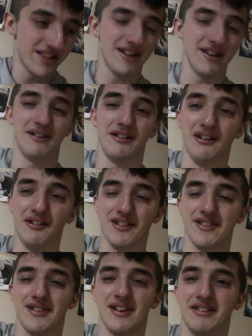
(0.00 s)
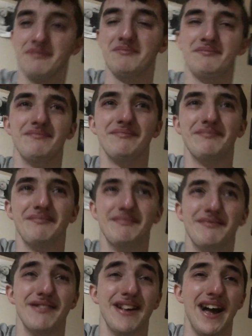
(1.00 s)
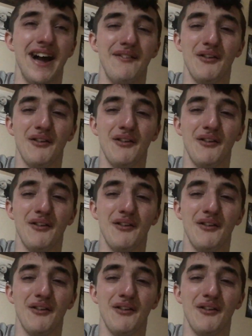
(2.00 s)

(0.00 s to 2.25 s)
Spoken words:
to all of a sudden have